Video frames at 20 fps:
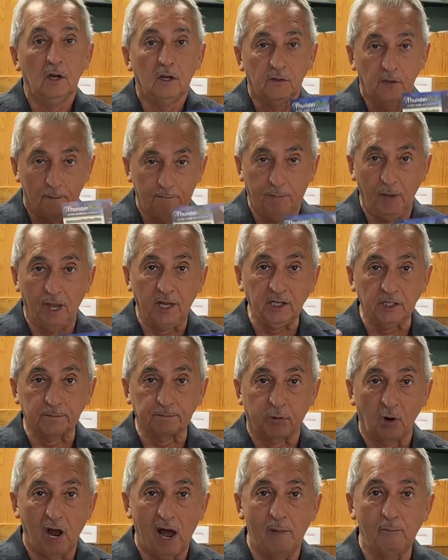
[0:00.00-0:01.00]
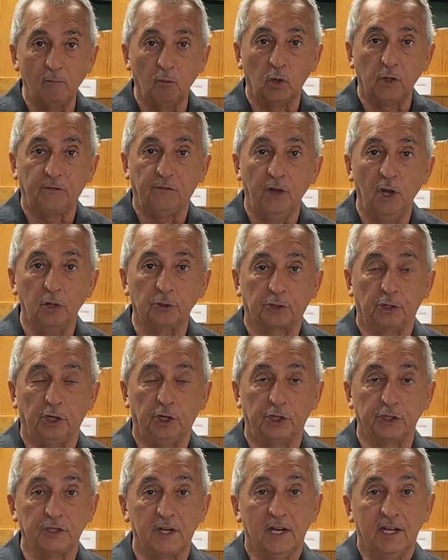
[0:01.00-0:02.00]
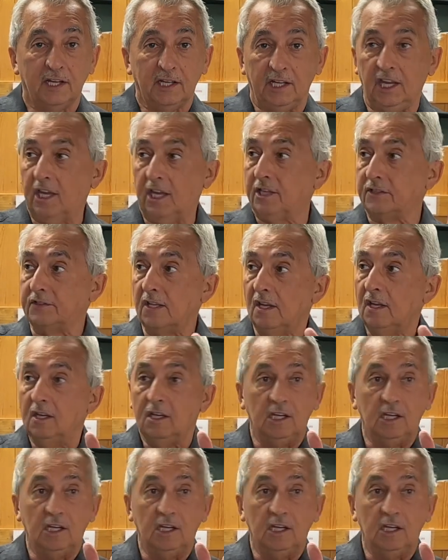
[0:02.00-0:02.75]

The biggest problem with filters is